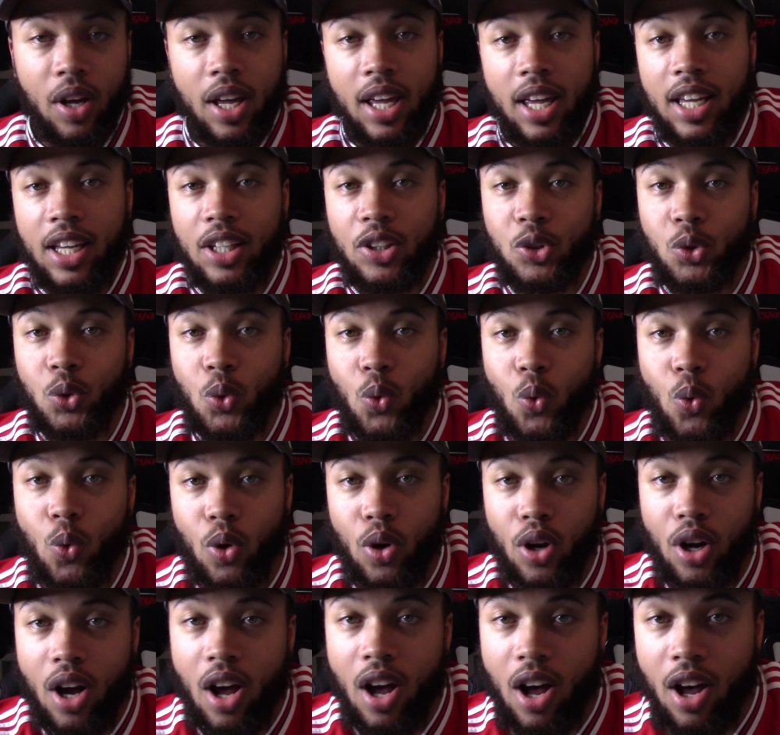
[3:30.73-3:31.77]
It's all
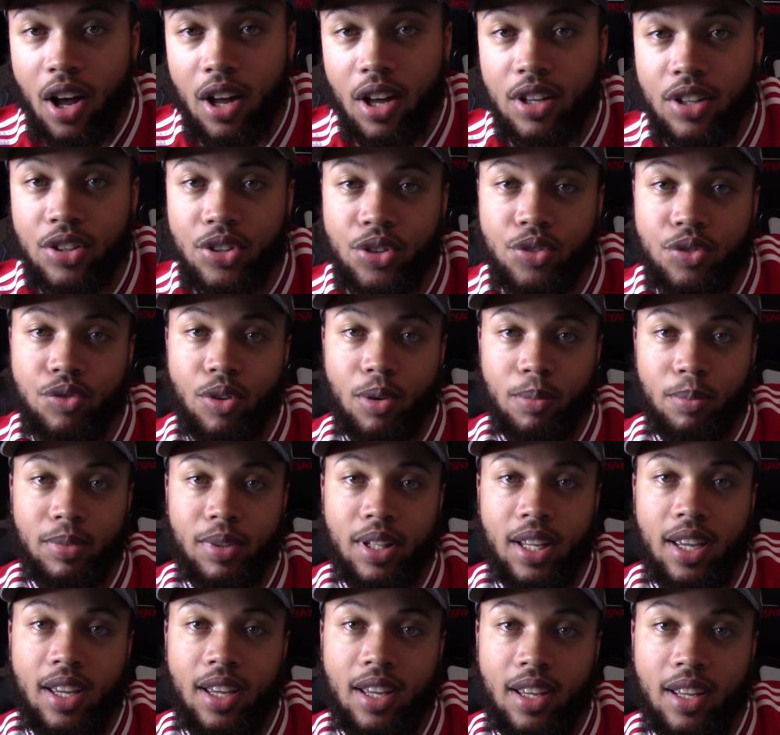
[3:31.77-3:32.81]
curtains from
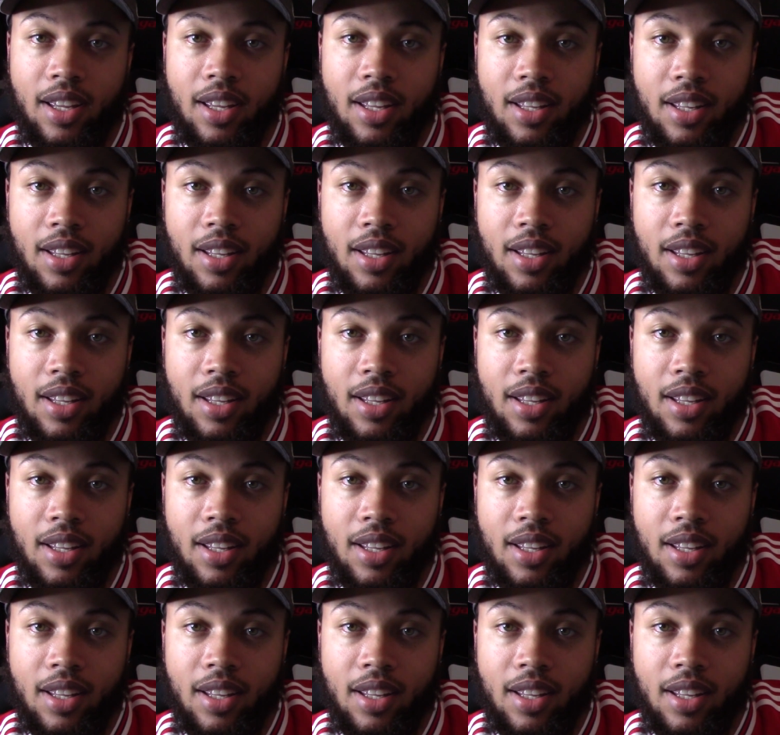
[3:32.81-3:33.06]
there.